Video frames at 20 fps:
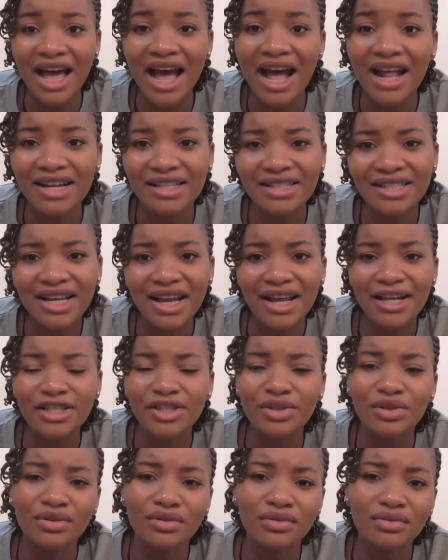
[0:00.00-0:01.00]
I decided
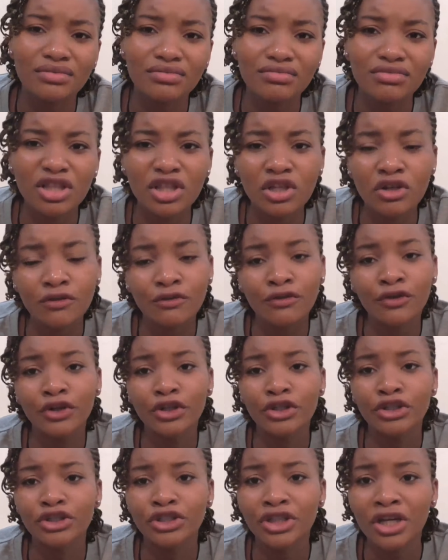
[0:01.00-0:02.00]
to look for
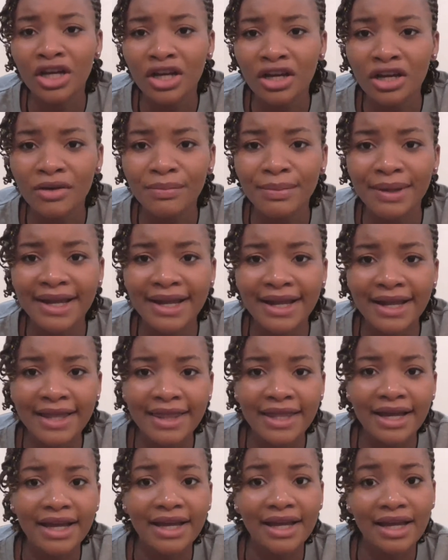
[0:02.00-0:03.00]
a job,
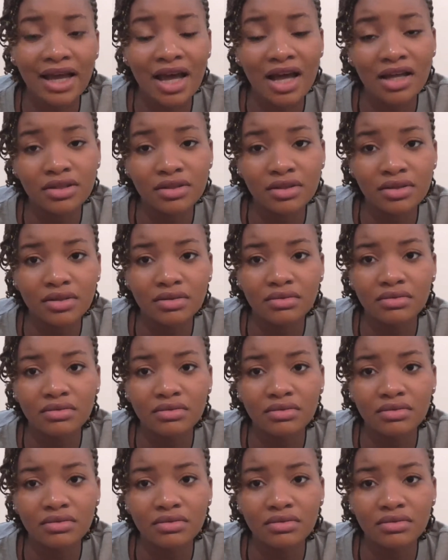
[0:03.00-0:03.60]
and I got